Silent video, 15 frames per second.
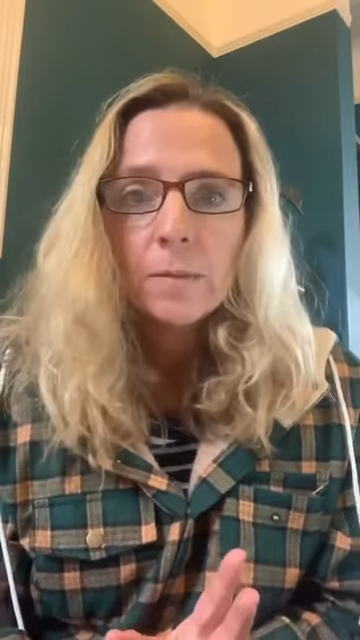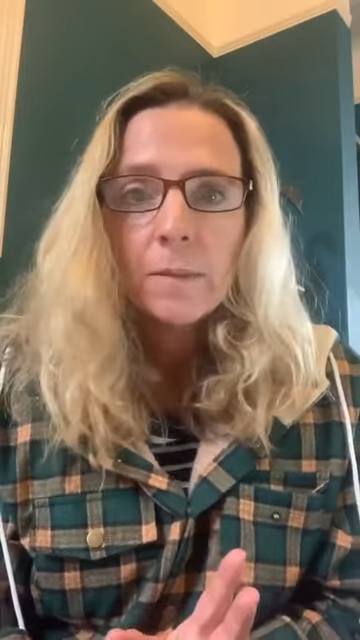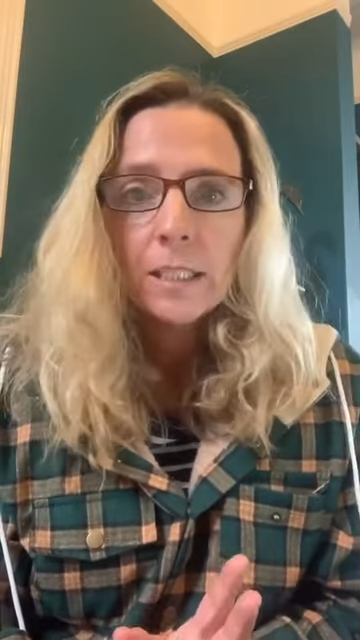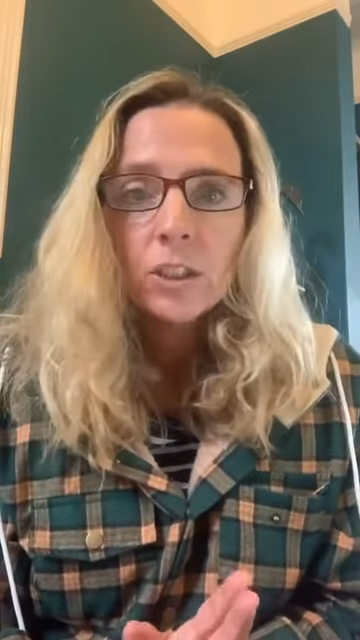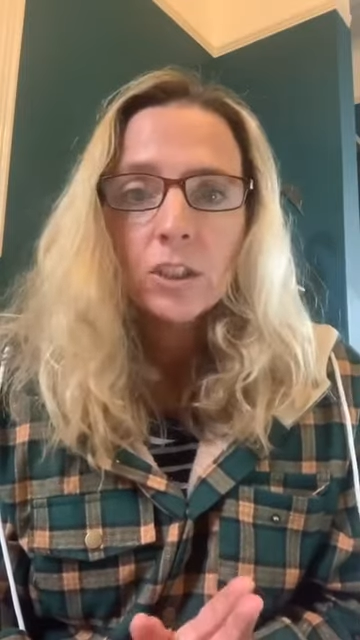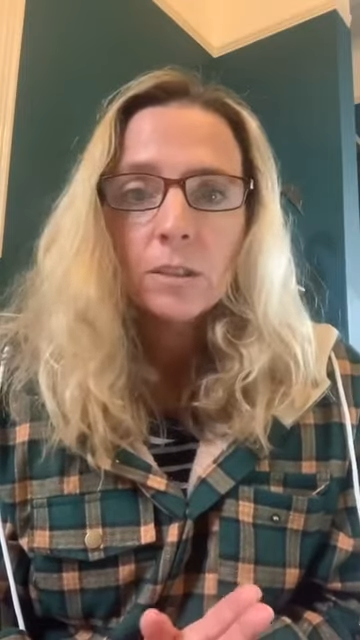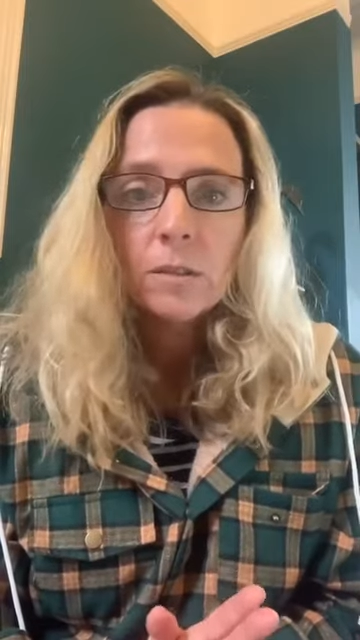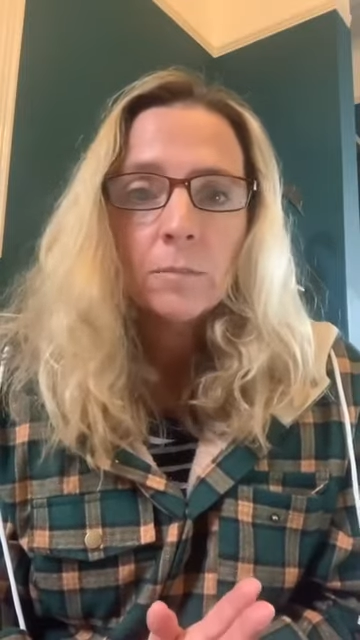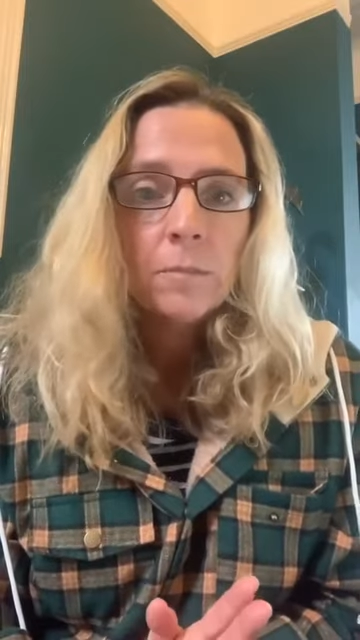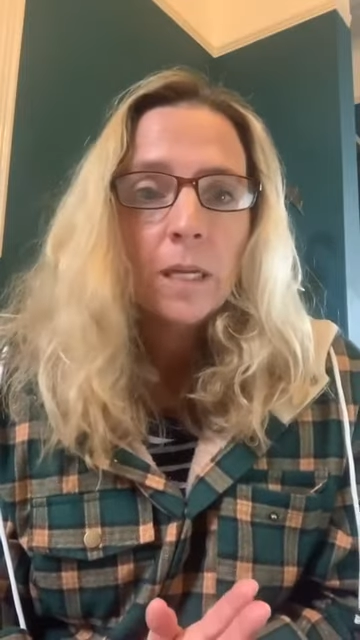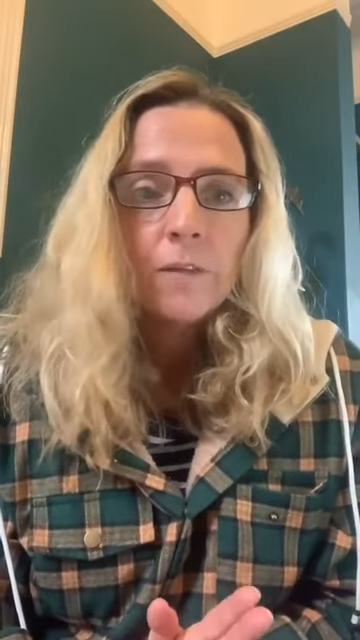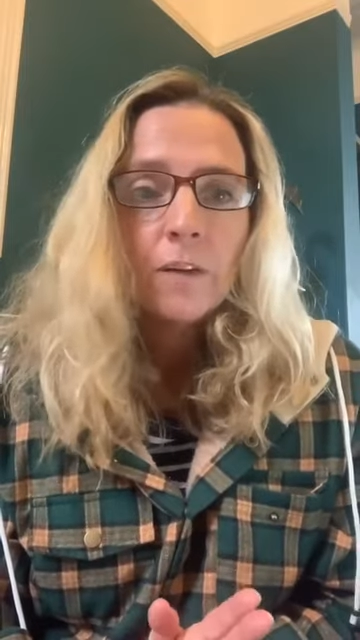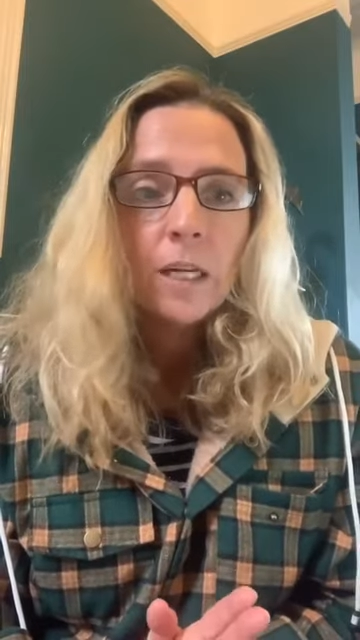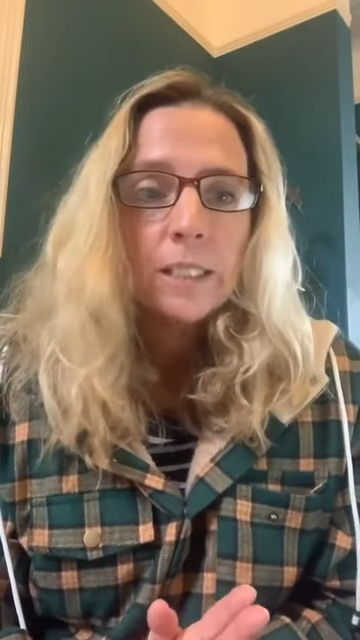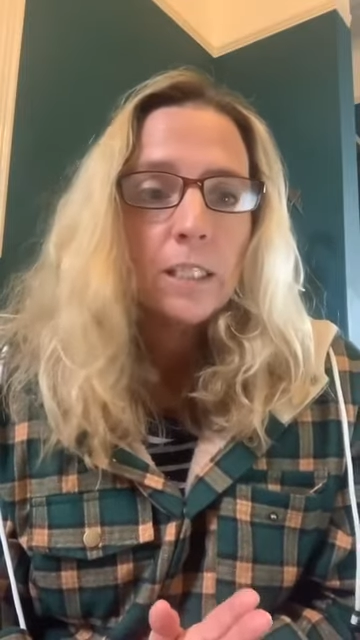mention them
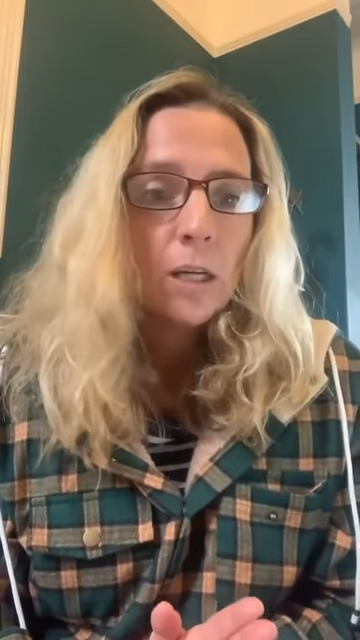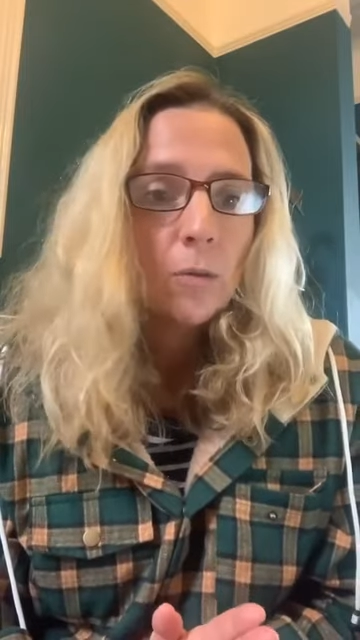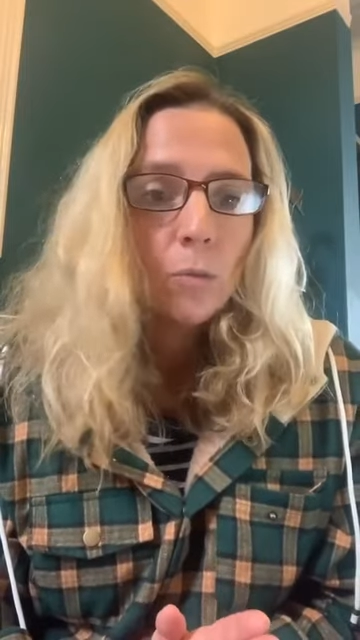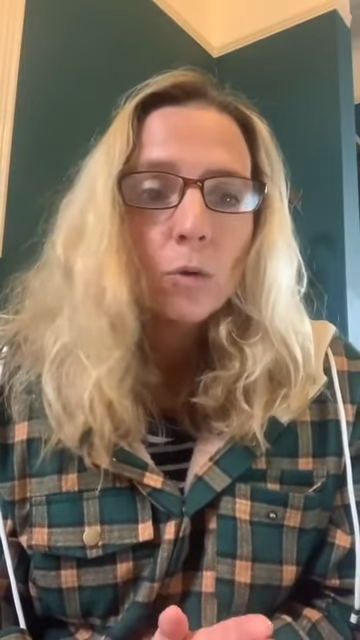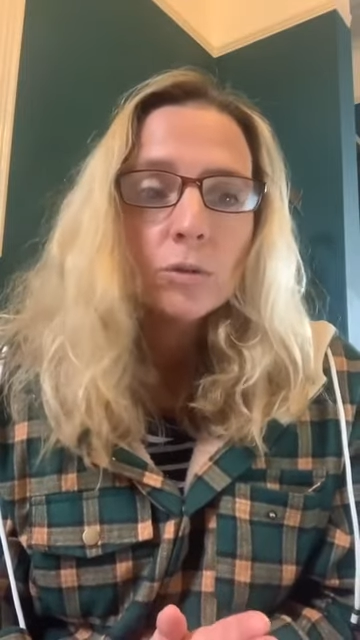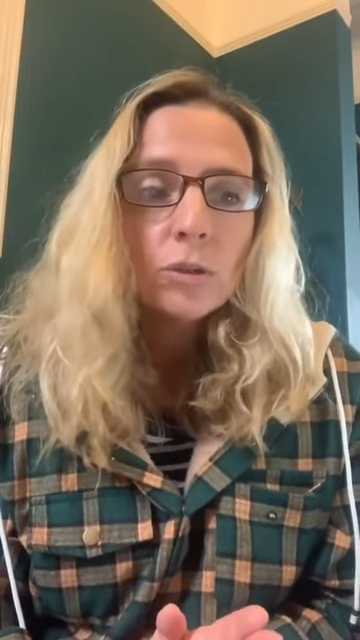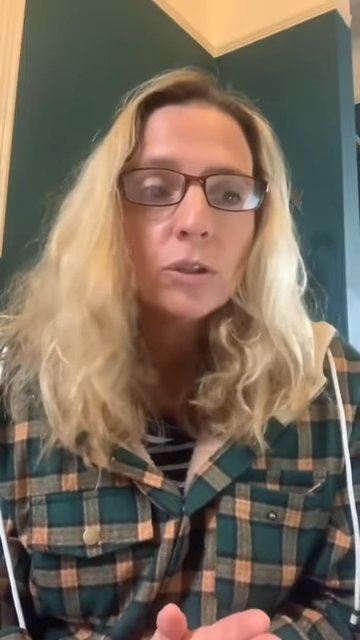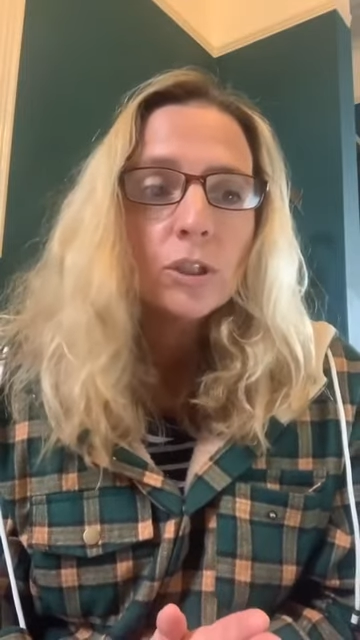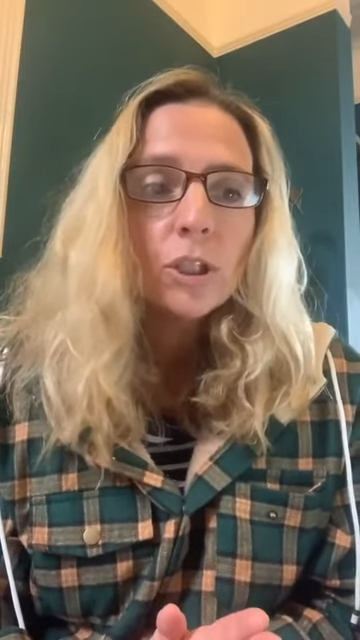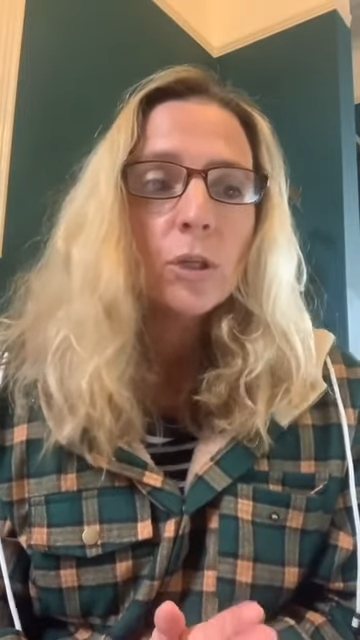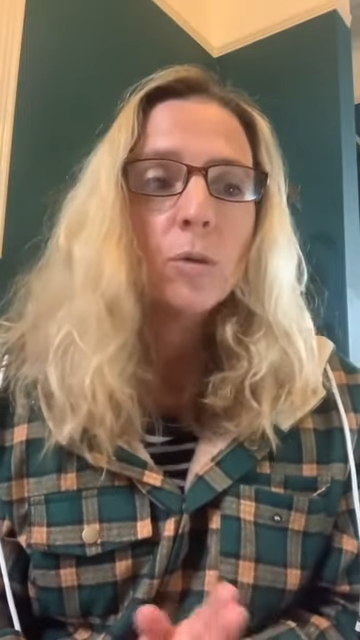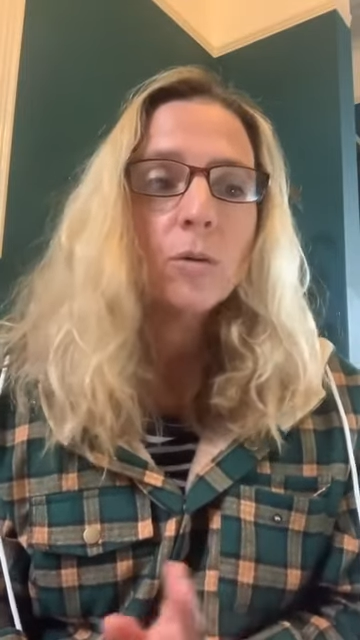if I don't want to,